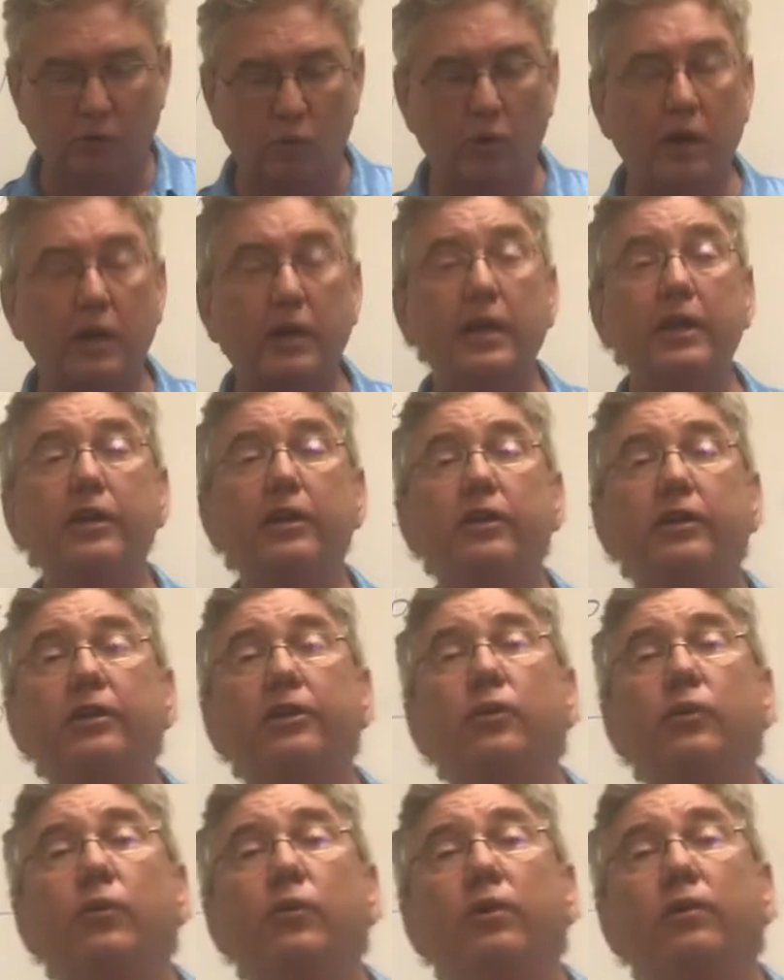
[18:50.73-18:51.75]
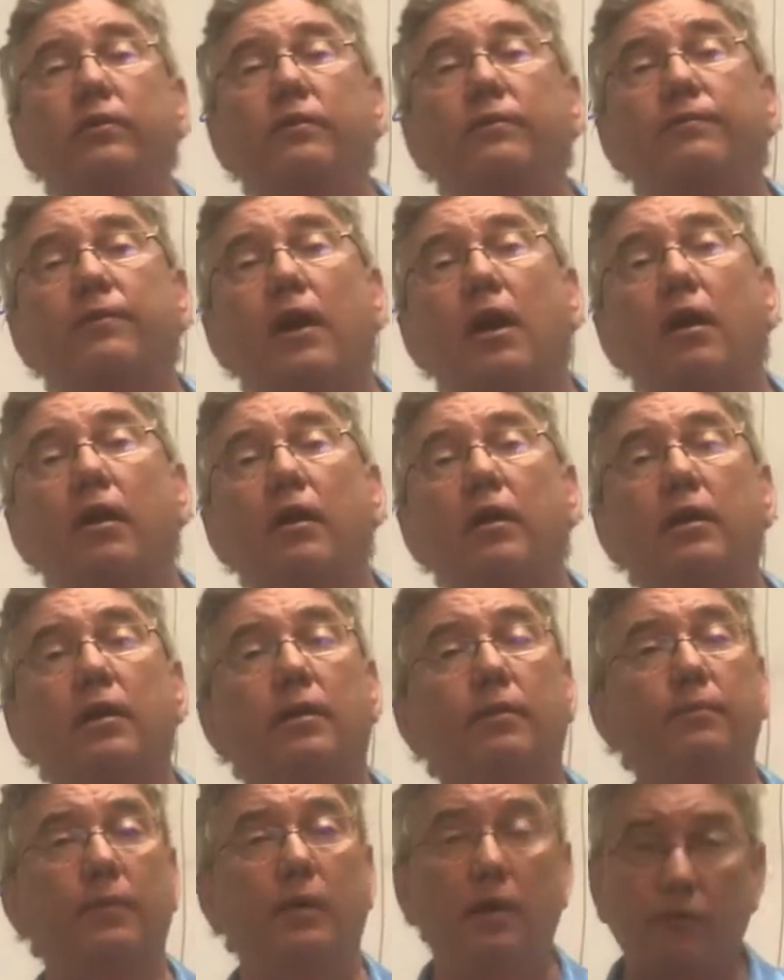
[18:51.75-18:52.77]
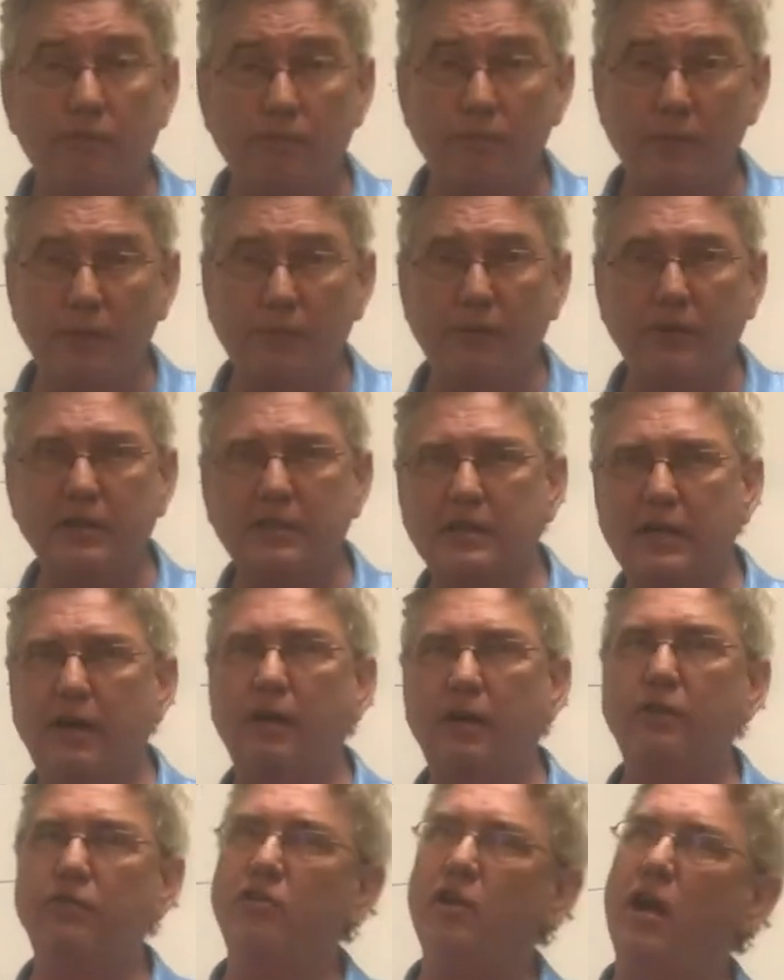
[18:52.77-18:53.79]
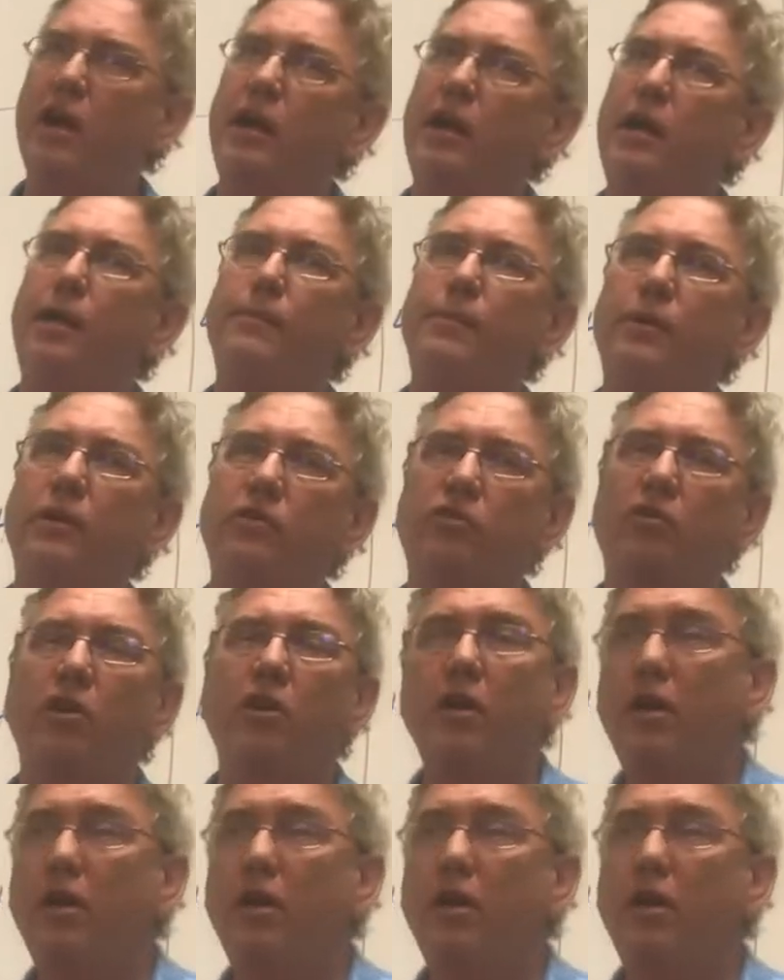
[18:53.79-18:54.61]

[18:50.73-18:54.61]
what can you do with the volume? Remember the terrace dynamics?